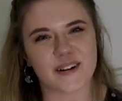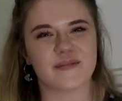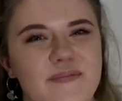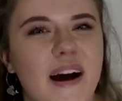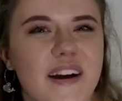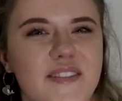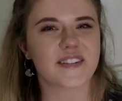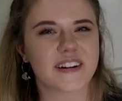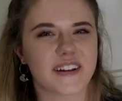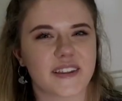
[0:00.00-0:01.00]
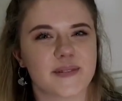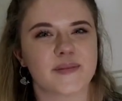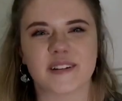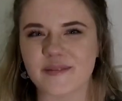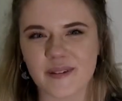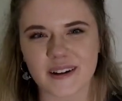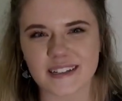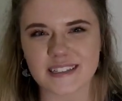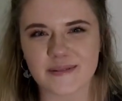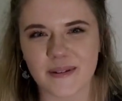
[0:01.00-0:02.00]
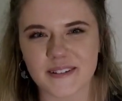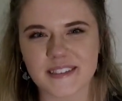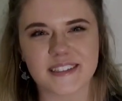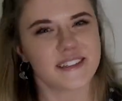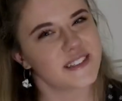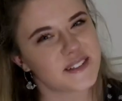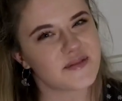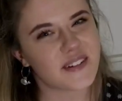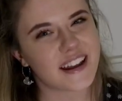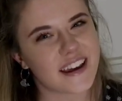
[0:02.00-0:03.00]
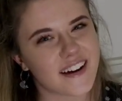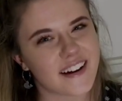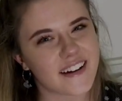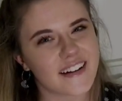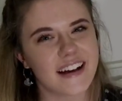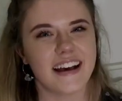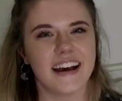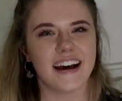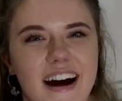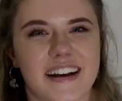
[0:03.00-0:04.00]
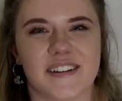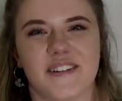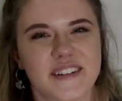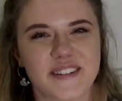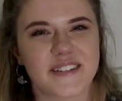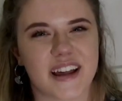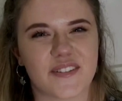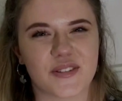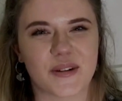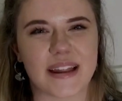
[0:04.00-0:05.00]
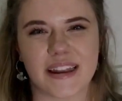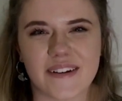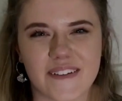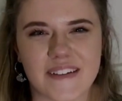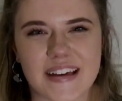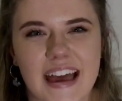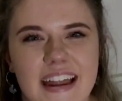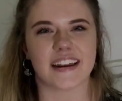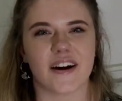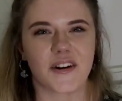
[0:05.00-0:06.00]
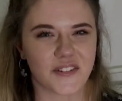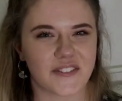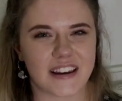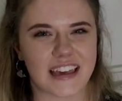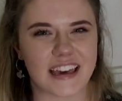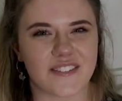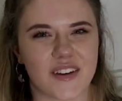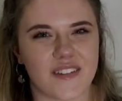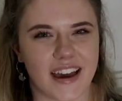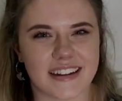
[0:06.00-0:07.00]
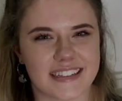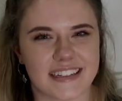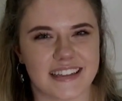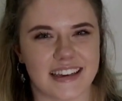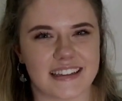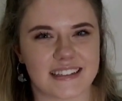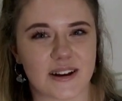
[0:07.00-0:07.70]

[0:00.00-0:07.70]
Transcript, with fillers: Welcome back for another Marine Biology Post YouTube video. I told you wouldn't have to wait long and hopefully if I've edited this